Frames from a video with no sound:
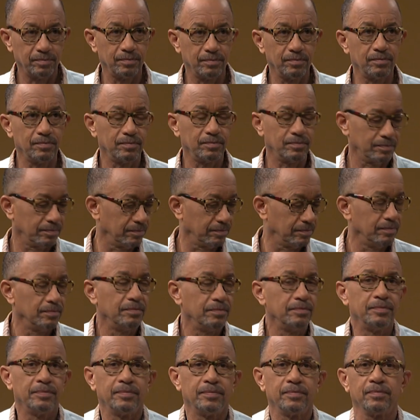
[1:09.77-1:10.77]

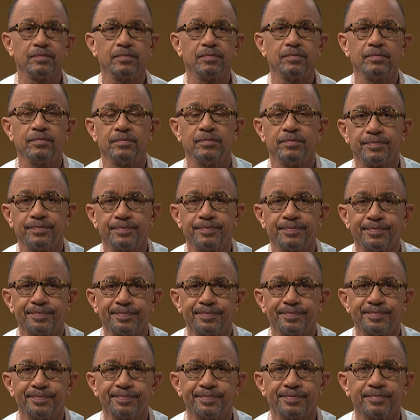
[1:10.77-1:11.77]

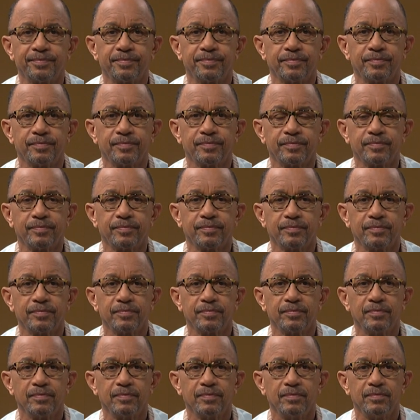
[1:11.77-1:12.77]

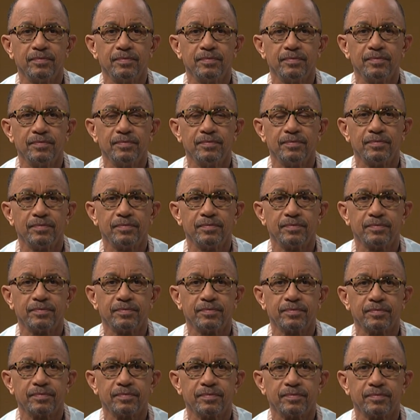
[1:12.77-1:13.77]

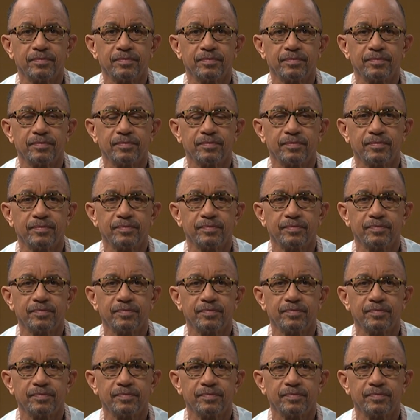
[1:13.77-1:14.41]
The person shown says nothing.